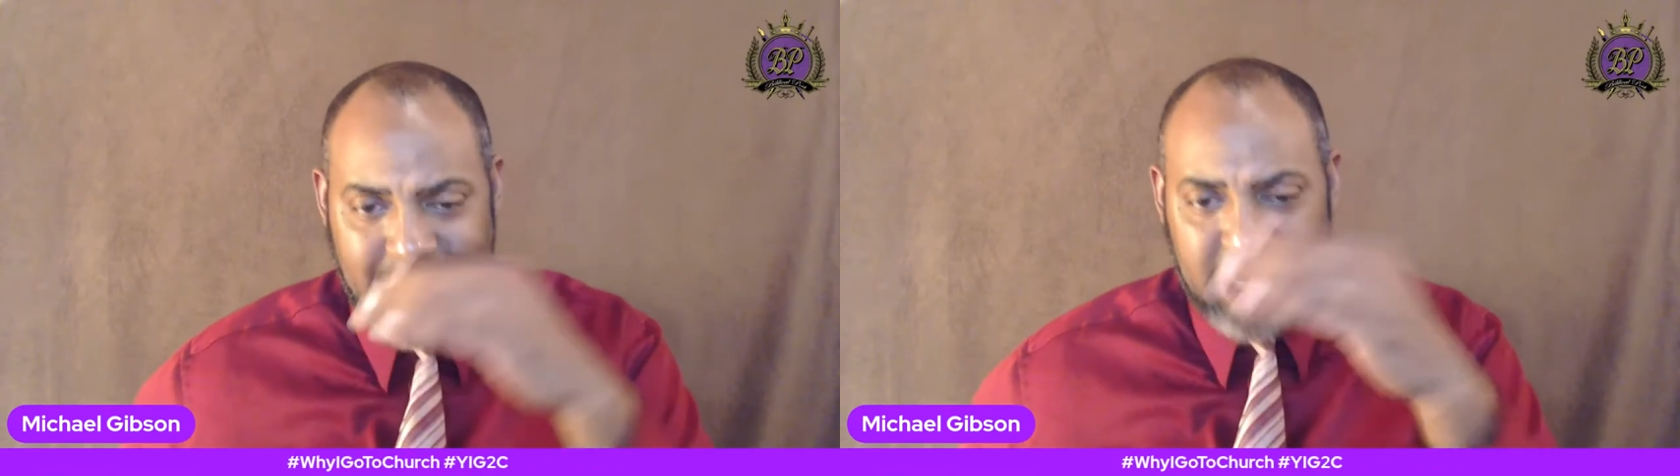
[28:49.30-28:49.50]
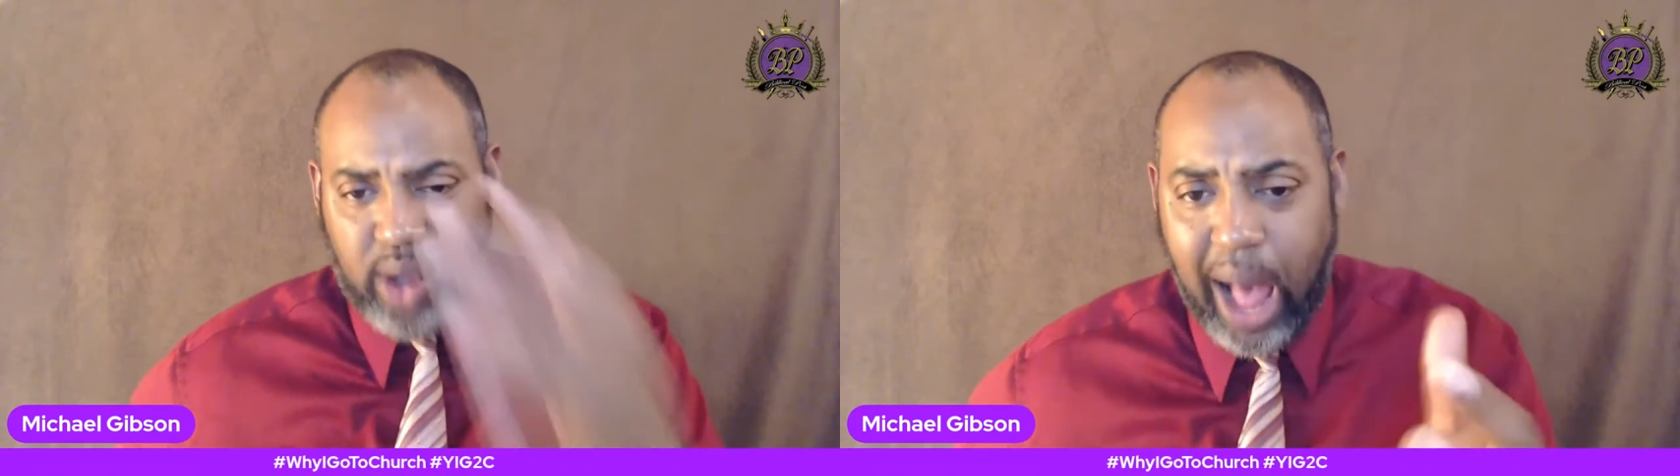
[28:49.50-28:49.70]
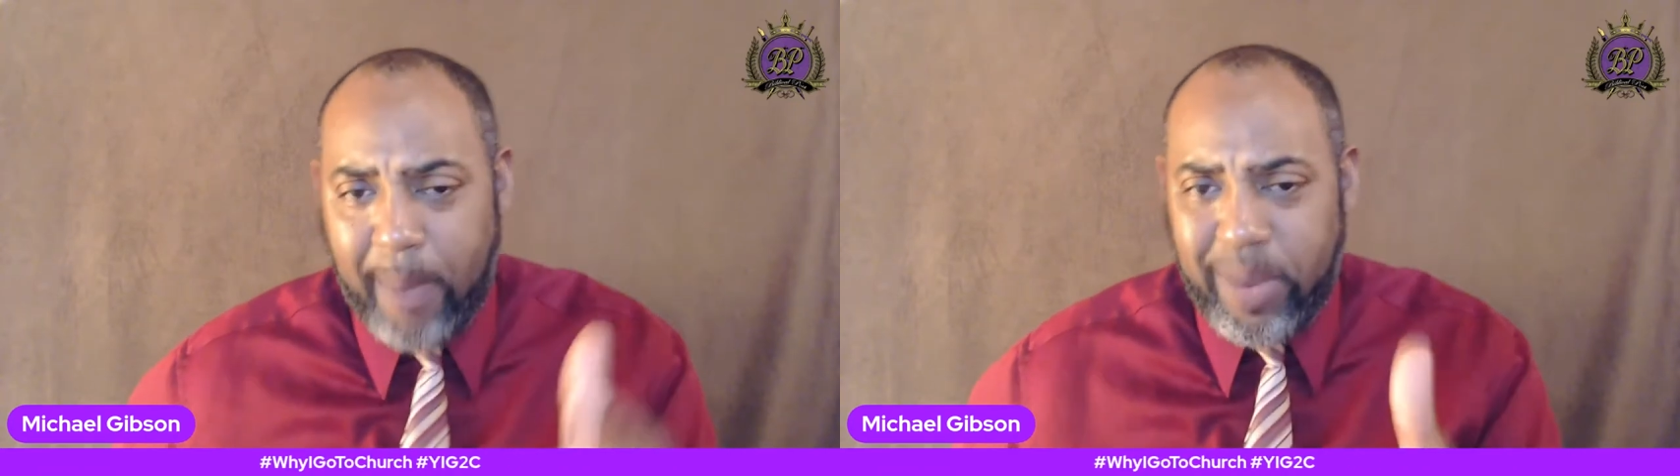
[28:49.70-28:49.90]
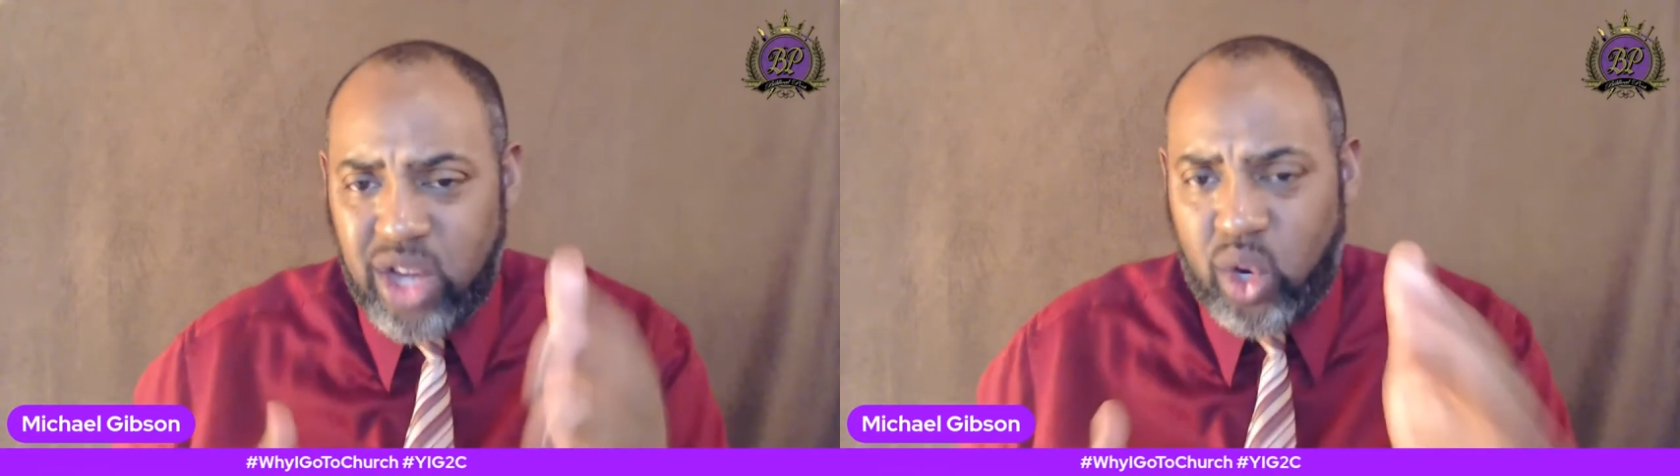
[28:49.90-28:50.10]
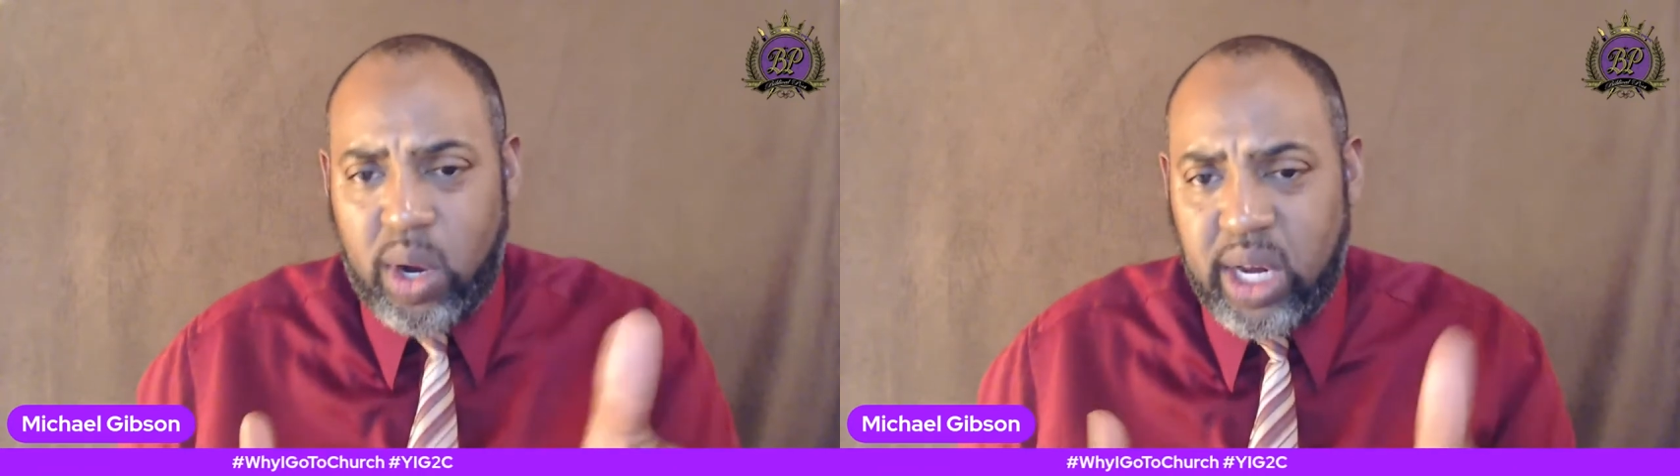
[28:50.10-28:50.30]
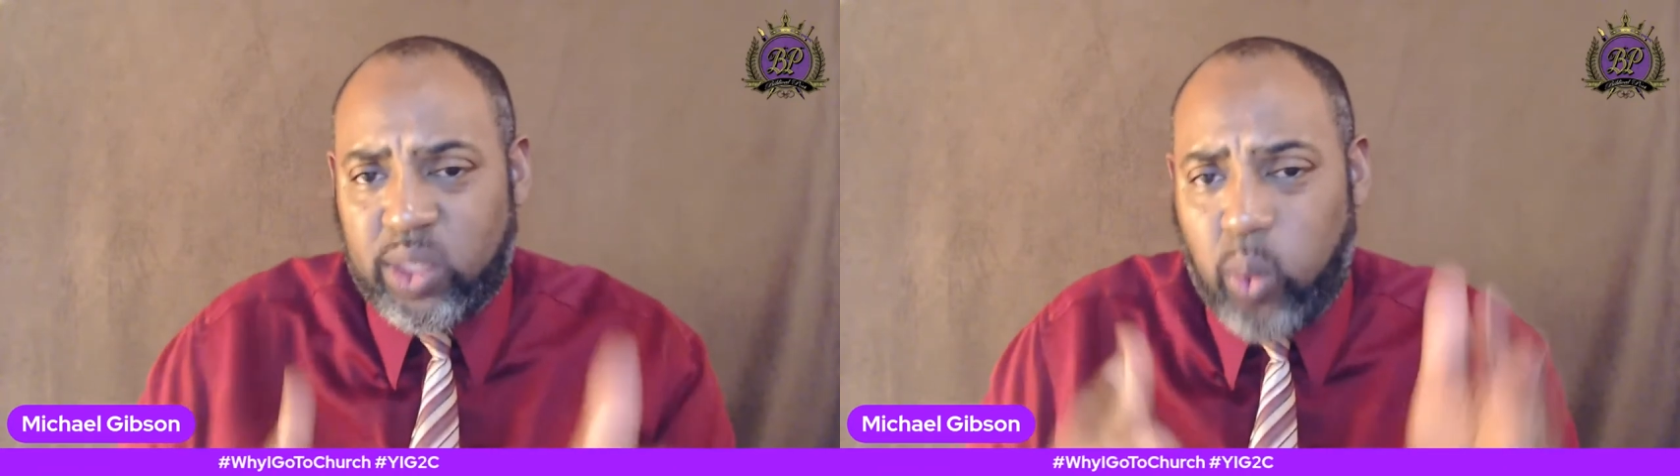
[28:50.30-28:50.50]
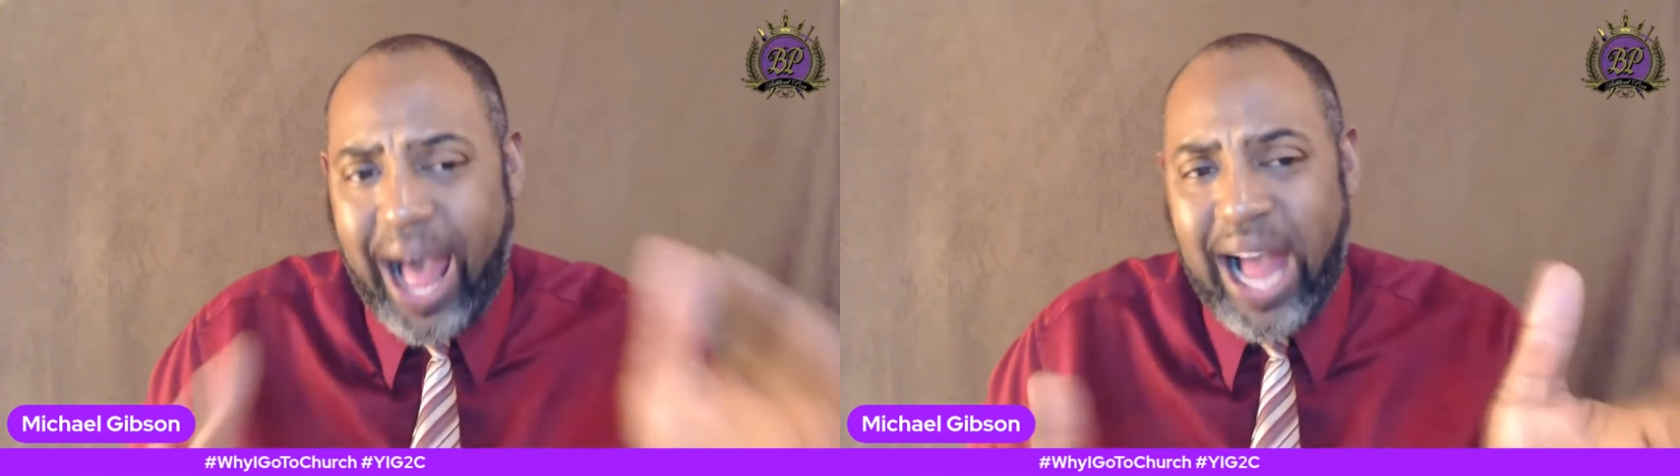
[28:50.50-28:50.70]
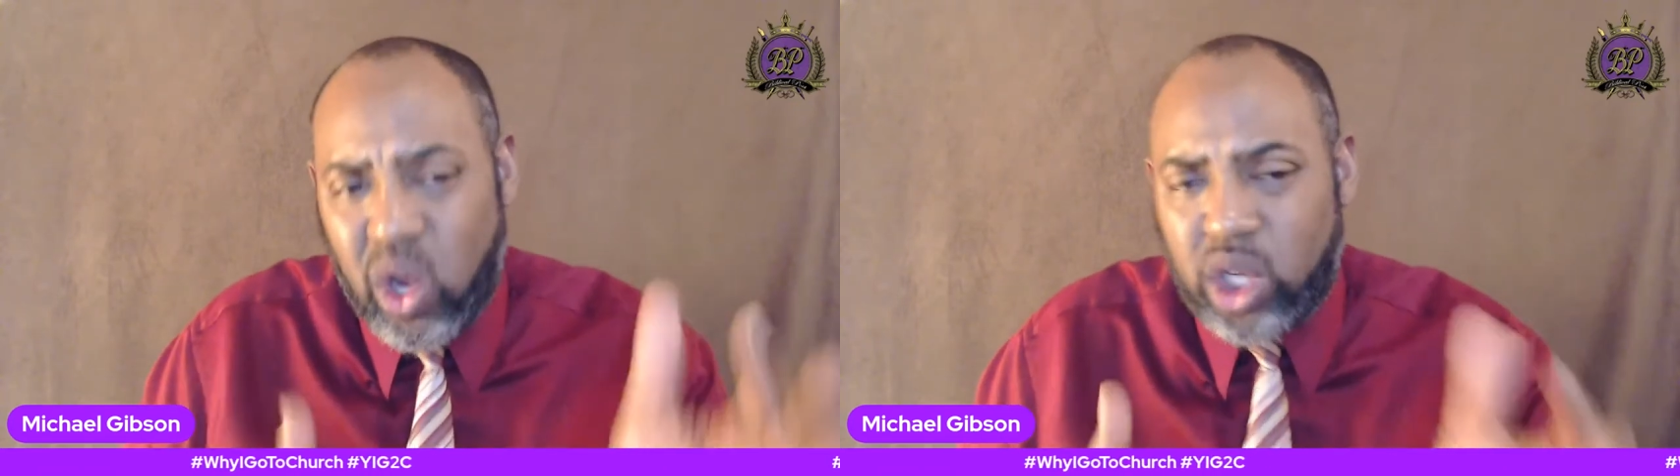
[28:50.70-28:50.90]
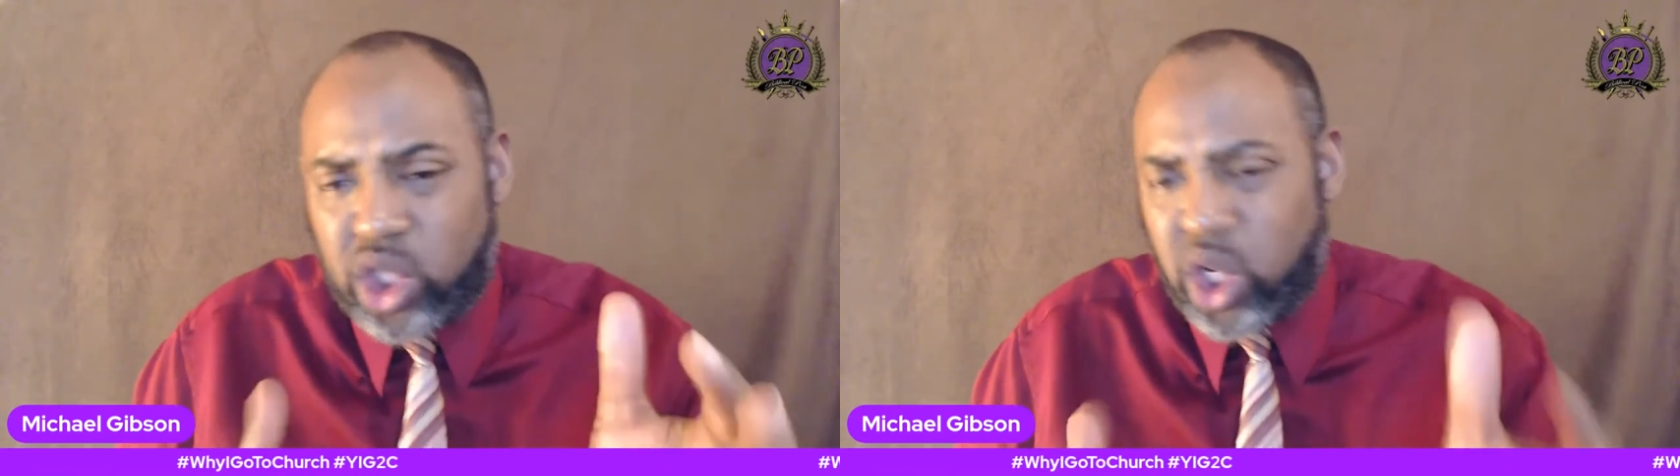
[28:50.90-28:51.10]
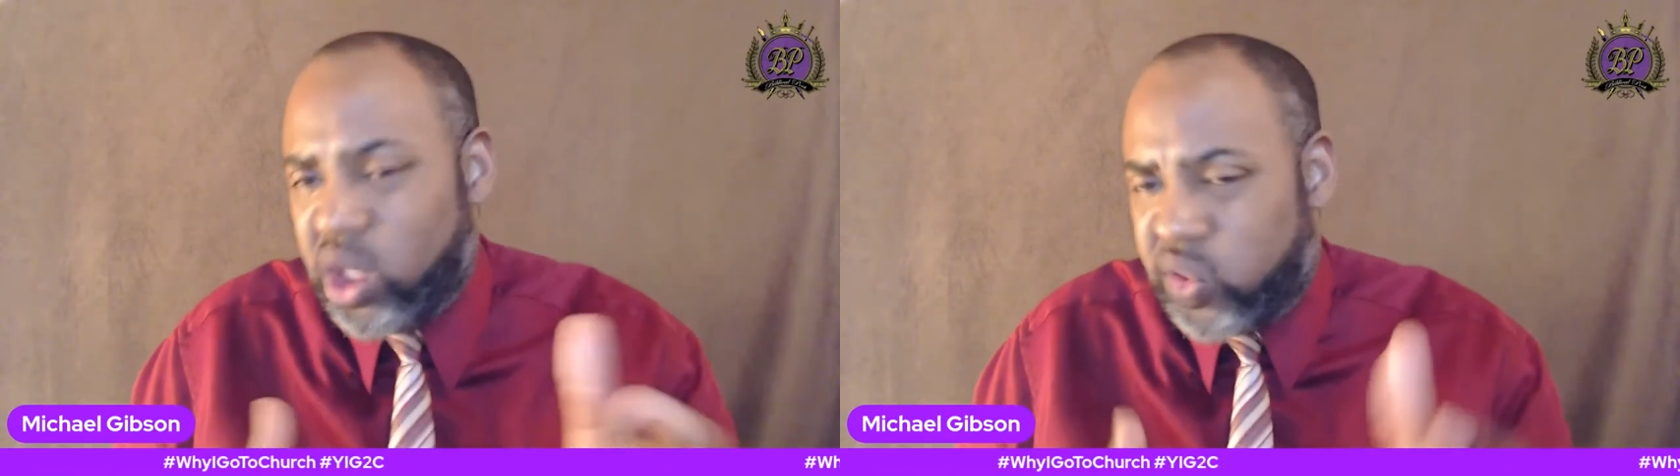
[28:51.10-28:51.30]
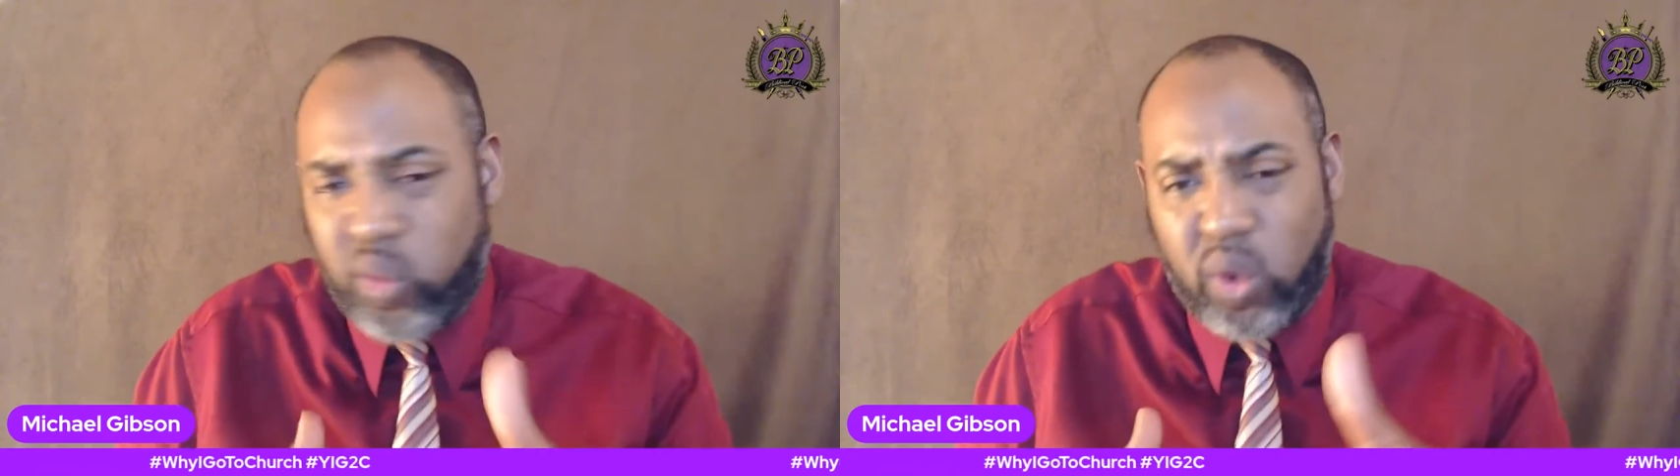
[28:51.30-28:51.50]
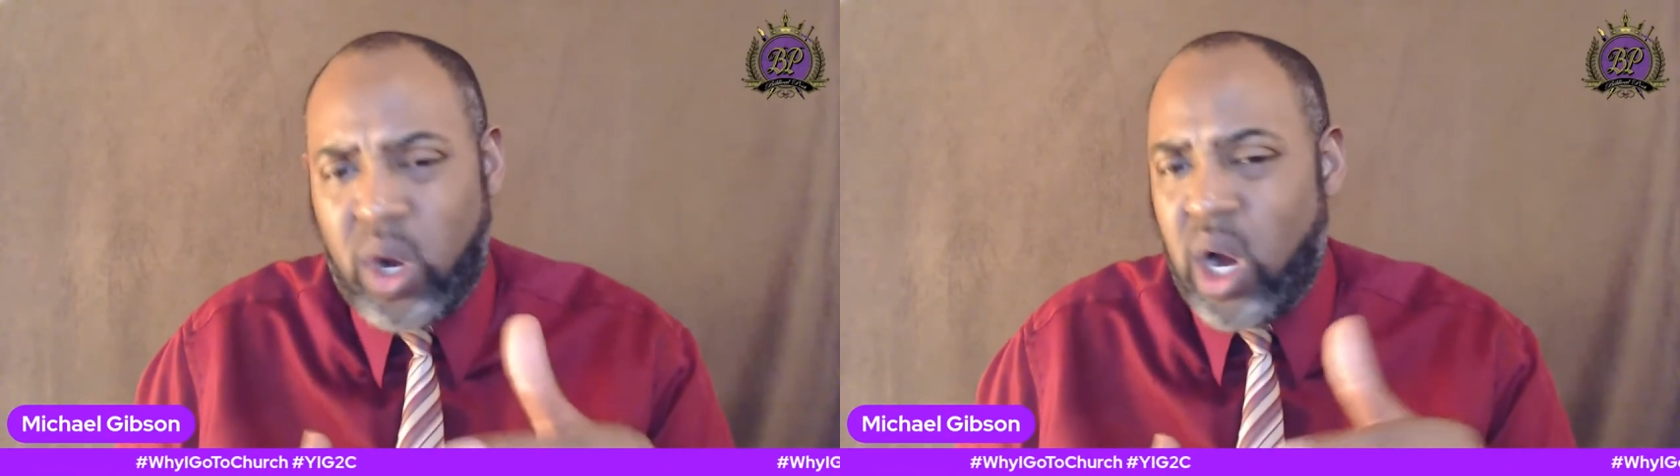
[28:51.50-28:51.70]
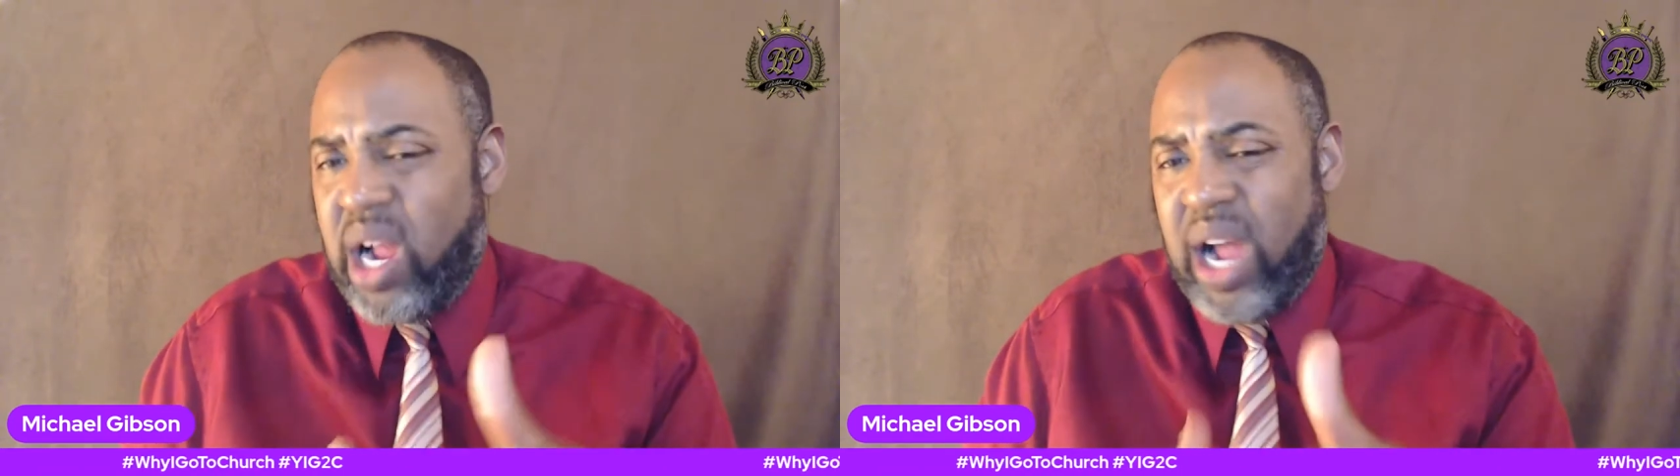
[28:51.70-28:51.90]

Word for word: So I've been doing this why I go to church for